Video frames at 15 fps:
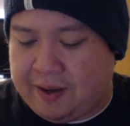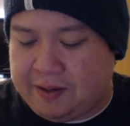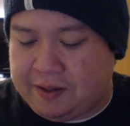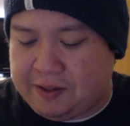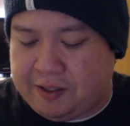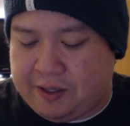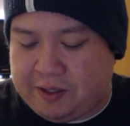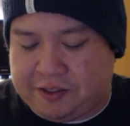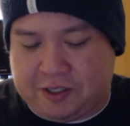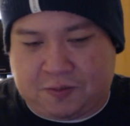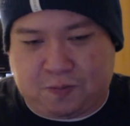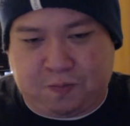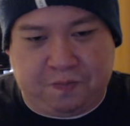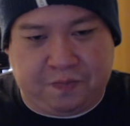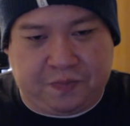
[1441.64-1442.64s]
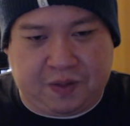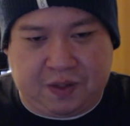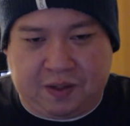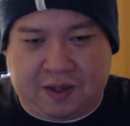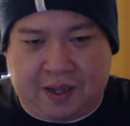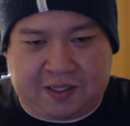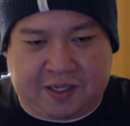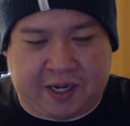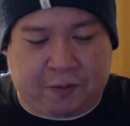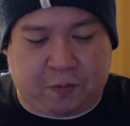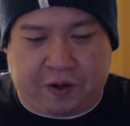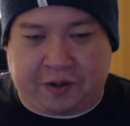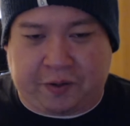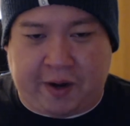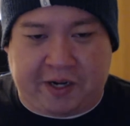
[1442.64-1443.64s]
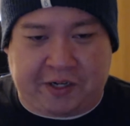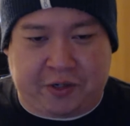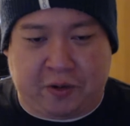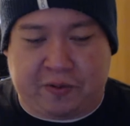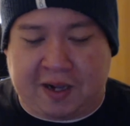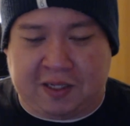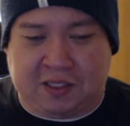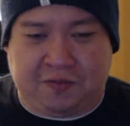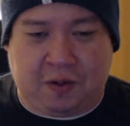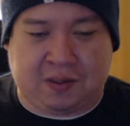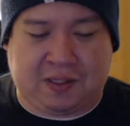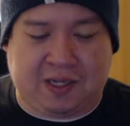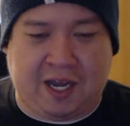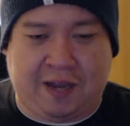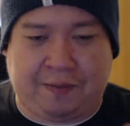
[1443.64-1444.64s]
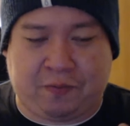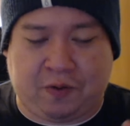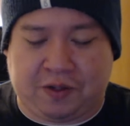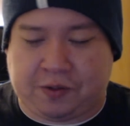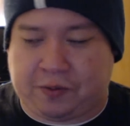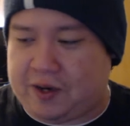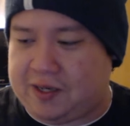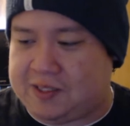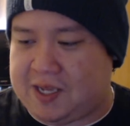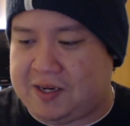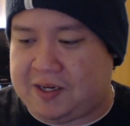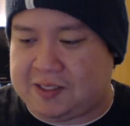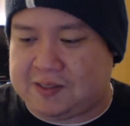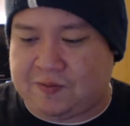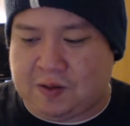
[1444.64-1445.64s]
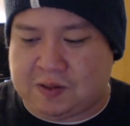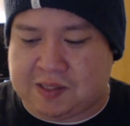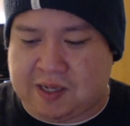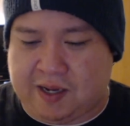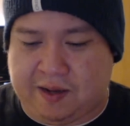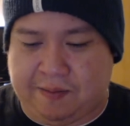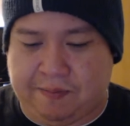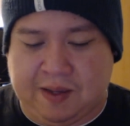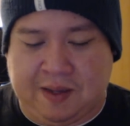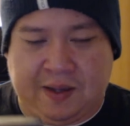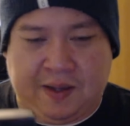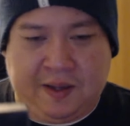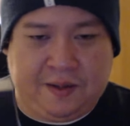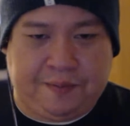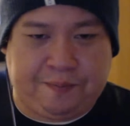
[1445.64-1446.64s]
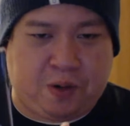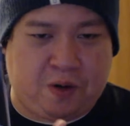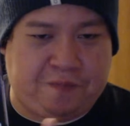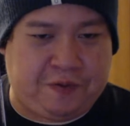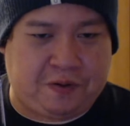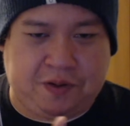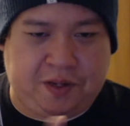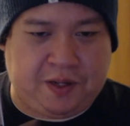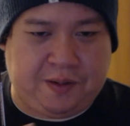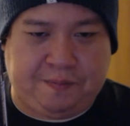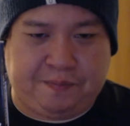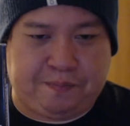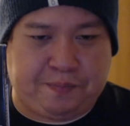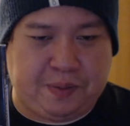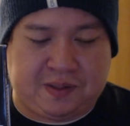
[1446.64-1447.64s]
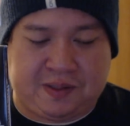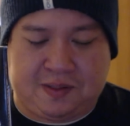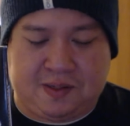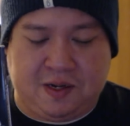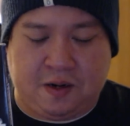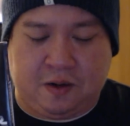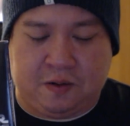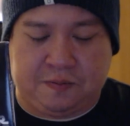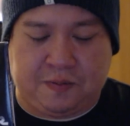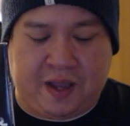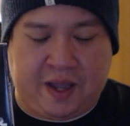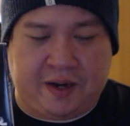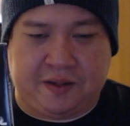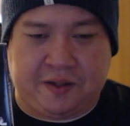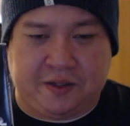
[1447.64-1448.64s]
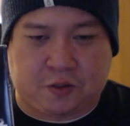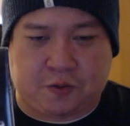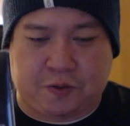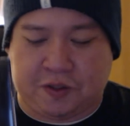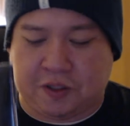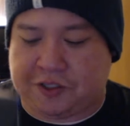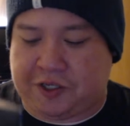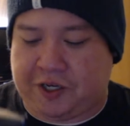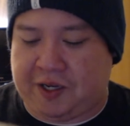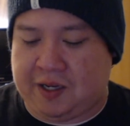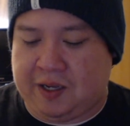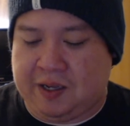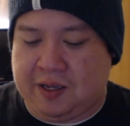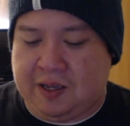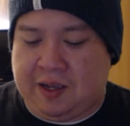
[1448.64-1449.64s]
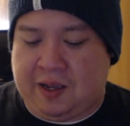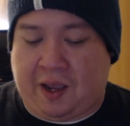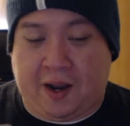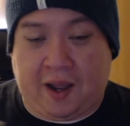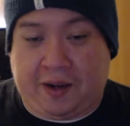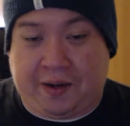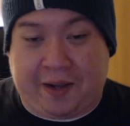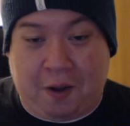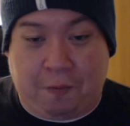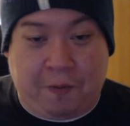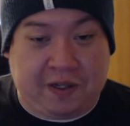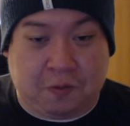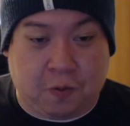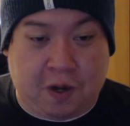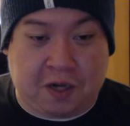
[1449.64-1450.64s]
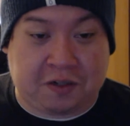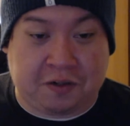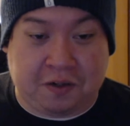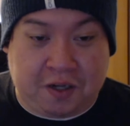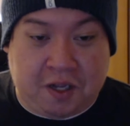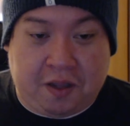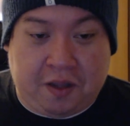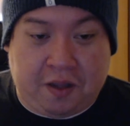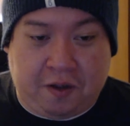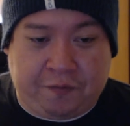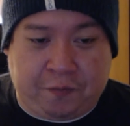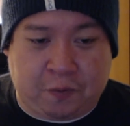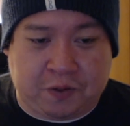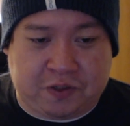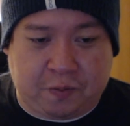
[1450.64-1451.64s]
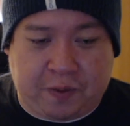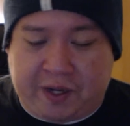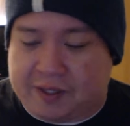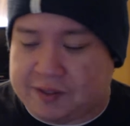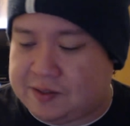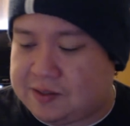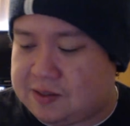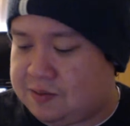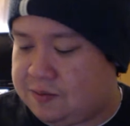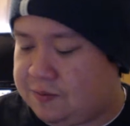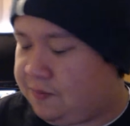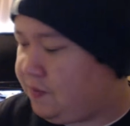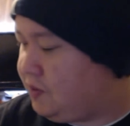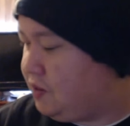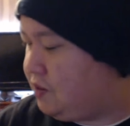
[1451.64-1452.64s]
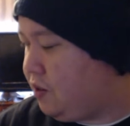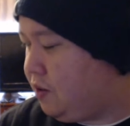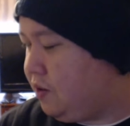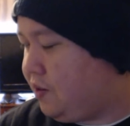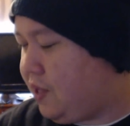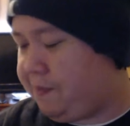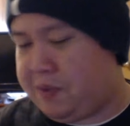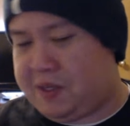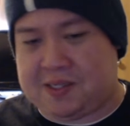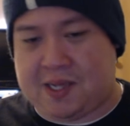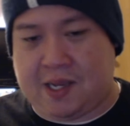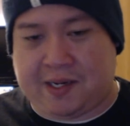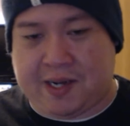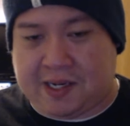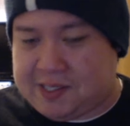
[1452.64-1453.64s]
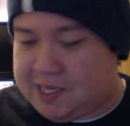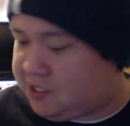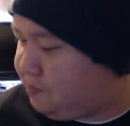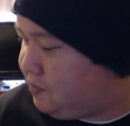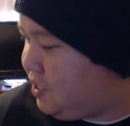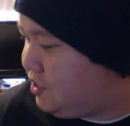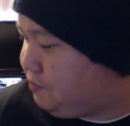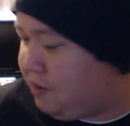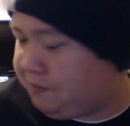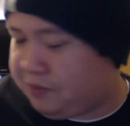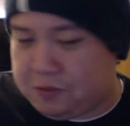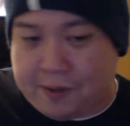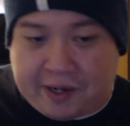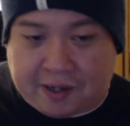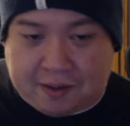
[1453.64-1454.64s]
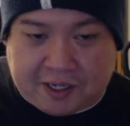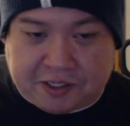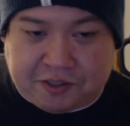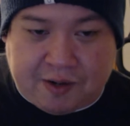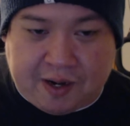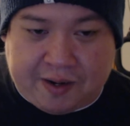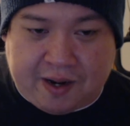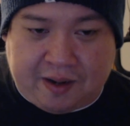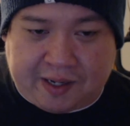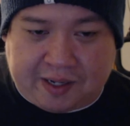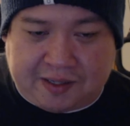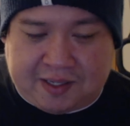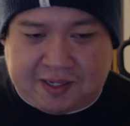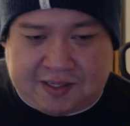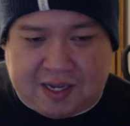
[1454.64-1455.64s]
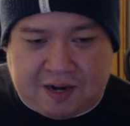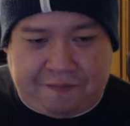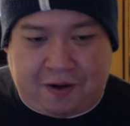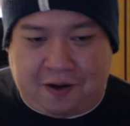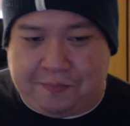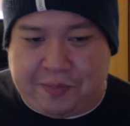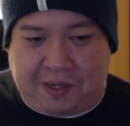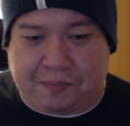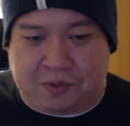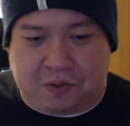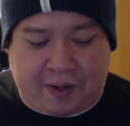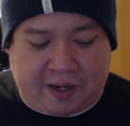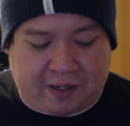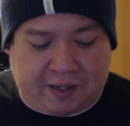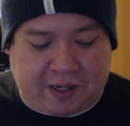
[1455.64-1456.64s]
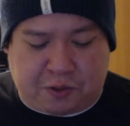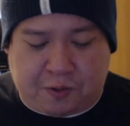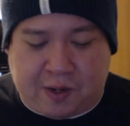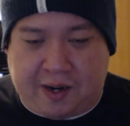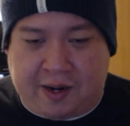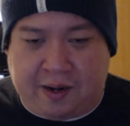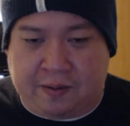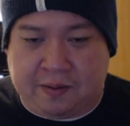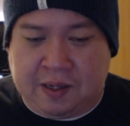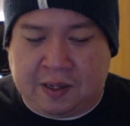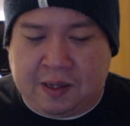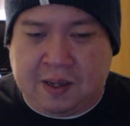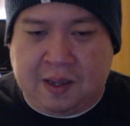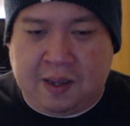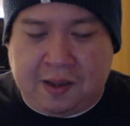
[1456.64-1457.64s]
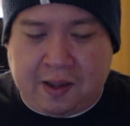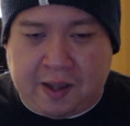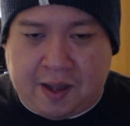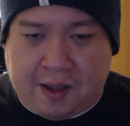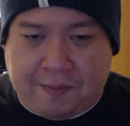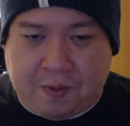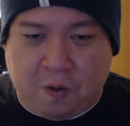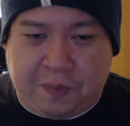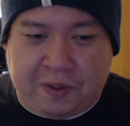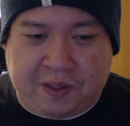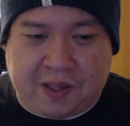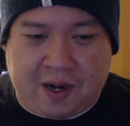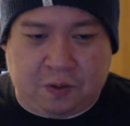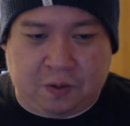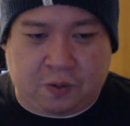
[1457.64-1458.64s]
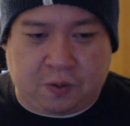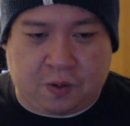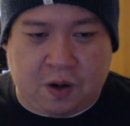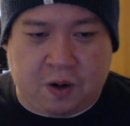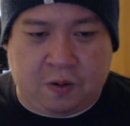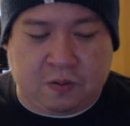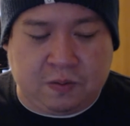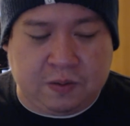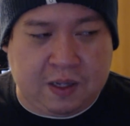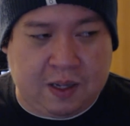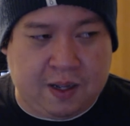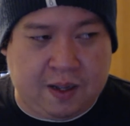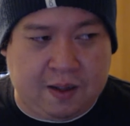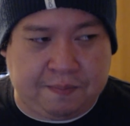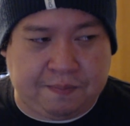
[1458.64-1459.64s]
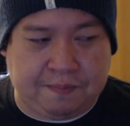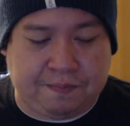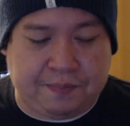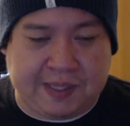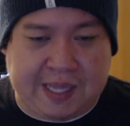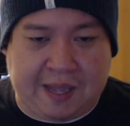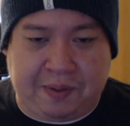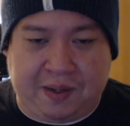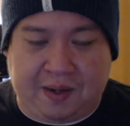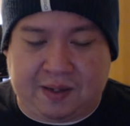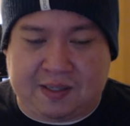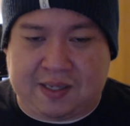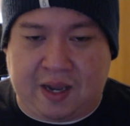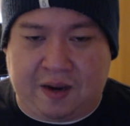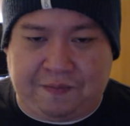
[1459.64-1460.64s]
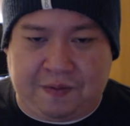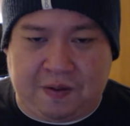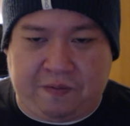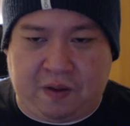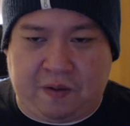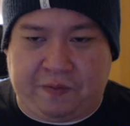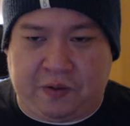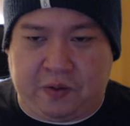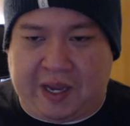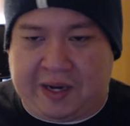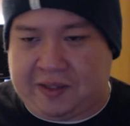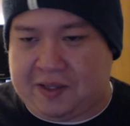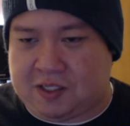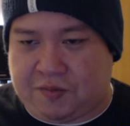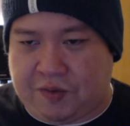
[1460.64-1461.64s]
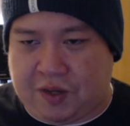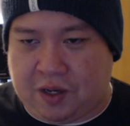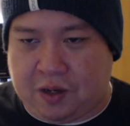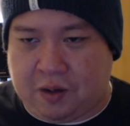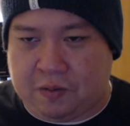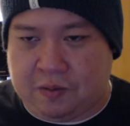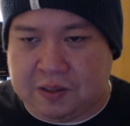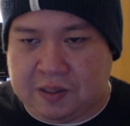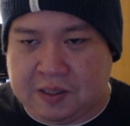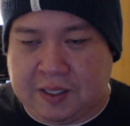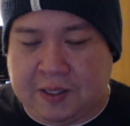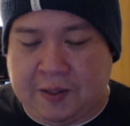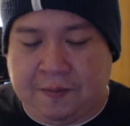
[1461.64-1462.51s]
and it's like one of the greatest showdowns of all time, one of the greatest endings of all time. Perfectly ended this trilogy, and I can't wait to watch A Force Awakens. So that being said, guys, that's my Blu-ray collection right now. Like I said, it's not a very big Blu-ray collection right now. I'm hoping that it'll grow. But that being said, if you like this video,